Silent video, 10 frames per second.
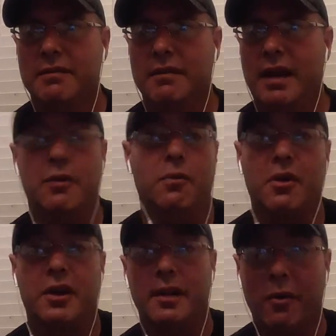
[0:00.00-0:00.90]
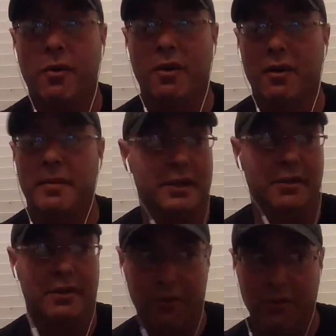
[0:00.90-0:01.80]
I don't want any more. I mean,
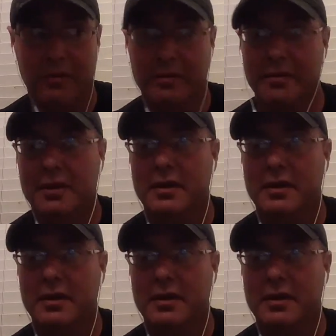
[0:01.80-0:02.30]
they're cool